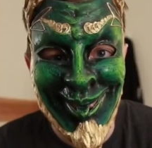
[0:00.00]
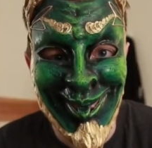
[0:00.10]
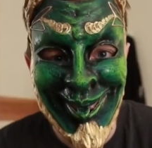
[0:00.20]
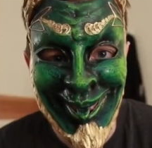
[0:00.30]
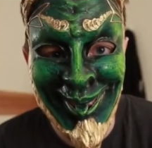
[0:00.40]

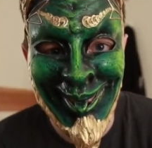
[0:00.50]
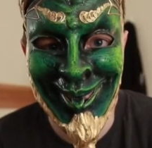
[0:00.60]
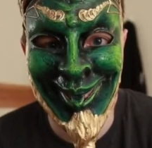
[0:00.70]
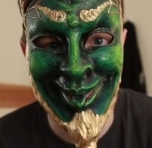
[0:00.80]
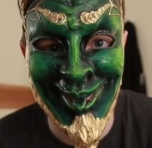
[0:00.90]
As you can
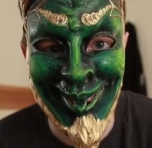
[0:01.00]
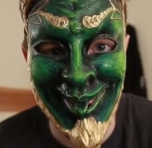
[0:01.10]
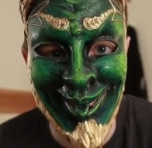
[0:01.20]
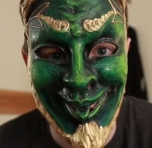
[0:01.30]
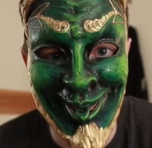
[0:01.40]
see, Rebecca
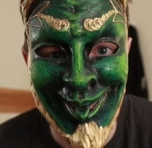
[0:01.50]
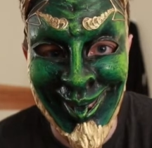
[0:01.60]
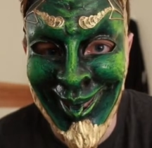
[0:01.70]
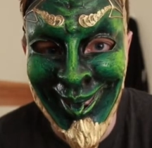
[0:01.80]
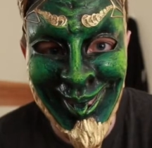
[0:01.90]
is not
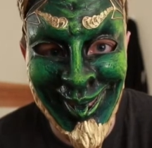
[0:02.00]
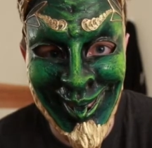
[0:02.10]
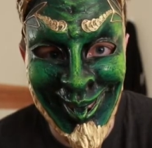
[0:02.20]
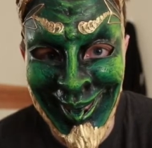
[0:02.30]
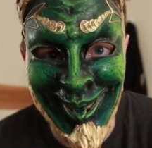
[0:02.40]
being
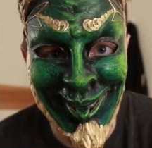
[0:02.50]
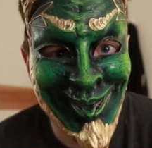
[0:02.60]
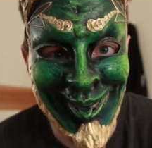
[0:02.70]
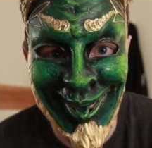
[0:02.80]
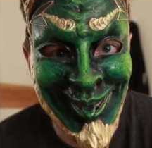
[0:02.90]
mistreated in any
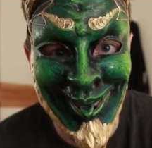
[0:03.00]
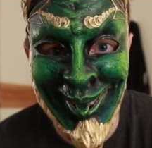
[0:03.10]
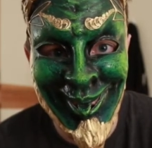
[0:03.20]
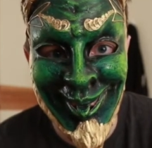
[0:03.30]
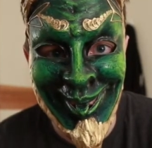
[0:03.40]
way.
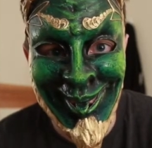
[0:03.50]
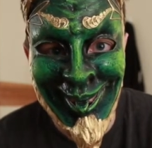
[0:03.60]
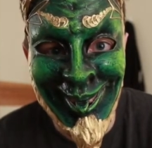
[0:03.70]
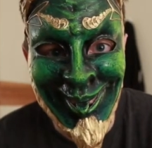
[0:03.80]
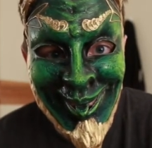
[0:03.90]

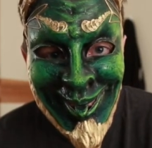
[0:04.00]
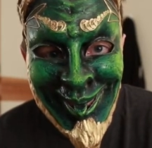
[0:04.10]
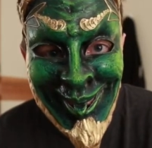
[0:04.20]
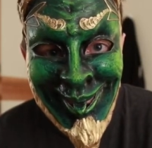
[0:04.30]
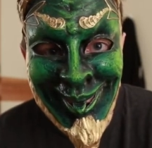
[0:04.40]
She's fed
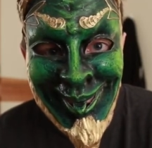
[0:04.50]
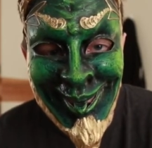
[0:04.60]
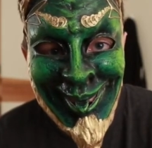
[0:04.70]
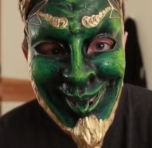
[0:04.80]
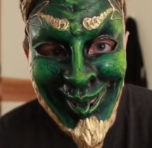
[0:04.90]

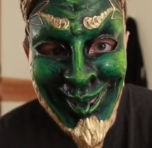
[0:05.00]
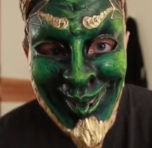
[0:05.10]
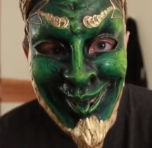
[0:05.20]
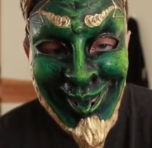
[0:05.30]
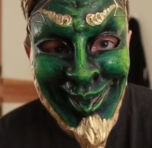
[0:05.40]
and safe
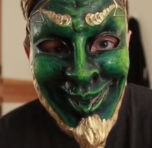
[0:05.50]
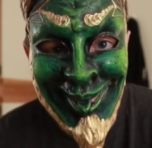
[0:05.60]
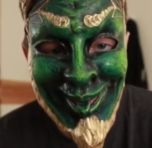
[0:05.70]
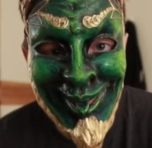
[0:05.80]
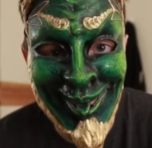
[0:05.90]
and will
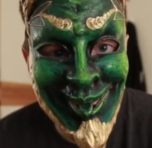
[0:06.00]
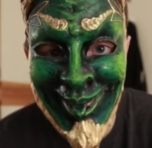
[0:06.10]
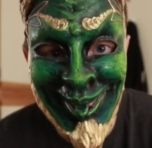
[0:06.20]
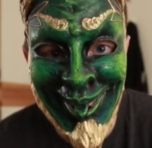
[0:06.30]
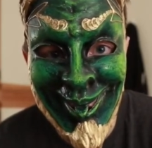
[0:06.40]
not be
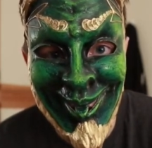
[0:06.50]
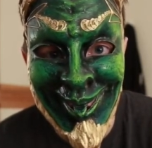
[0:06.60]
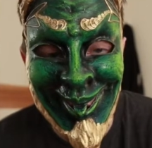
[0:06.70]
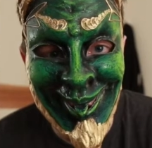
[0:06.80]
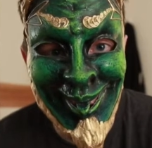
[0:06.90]
harmed.
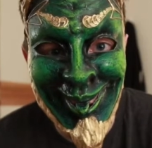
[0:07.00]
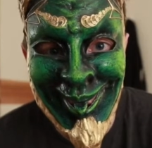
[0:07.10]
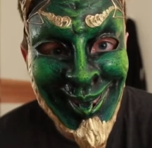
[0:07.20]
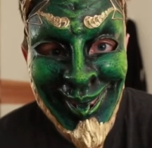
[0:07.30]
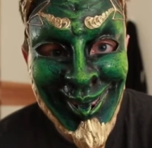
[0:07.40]
Not
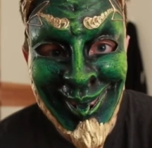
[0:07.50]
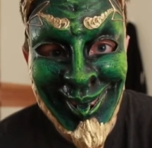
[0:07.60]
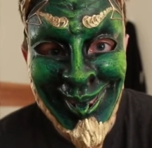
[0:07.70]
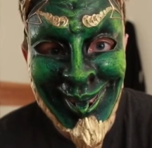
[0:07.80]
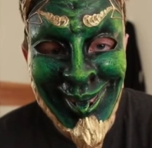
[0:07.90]
ever.
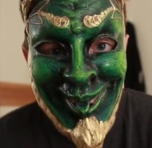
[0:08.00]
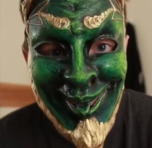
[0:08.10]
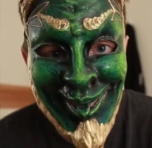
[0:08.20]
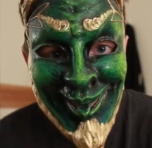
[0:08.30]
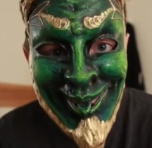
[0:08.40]
The
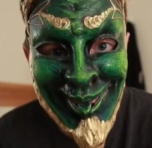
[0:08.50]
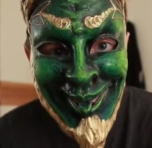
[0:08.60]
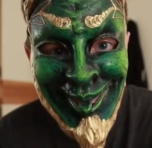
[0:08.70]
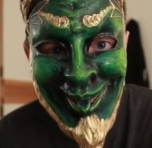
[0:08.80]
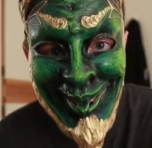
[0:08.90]
purpose
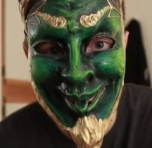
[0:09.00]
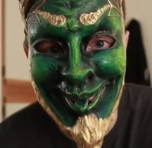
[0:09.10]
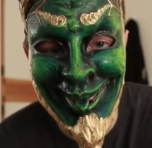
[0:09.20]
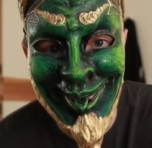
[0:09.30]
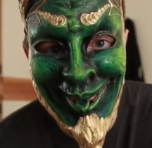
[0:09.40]
of her being
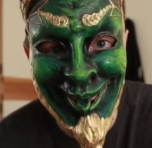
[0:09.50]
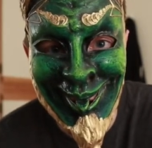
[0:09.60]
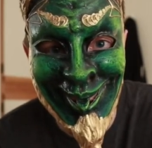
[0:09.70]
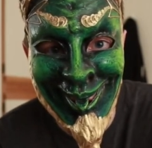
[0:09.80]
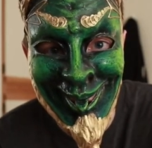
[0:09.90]
here is
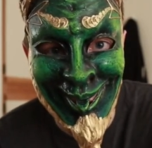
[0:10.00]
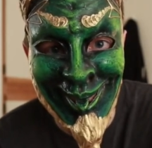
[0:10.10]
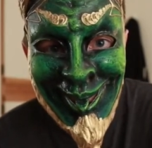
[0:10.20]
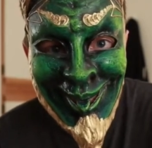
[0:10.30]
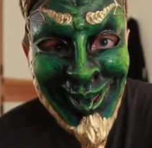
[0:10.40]
not to
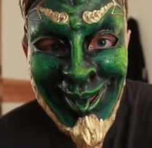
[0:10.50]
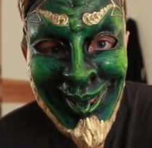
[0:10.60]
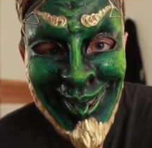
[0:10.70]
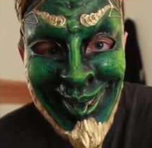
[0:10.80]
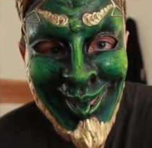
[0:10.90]
extort
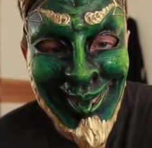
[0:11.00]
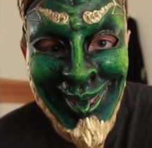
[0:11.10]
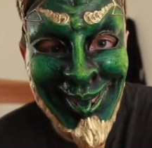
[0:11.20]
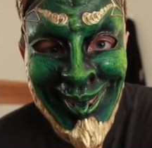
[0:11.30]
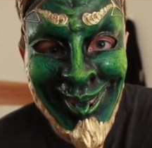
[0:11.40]
money or
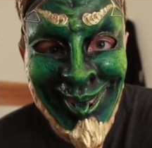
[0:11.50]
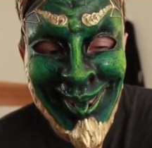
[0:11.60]
grief.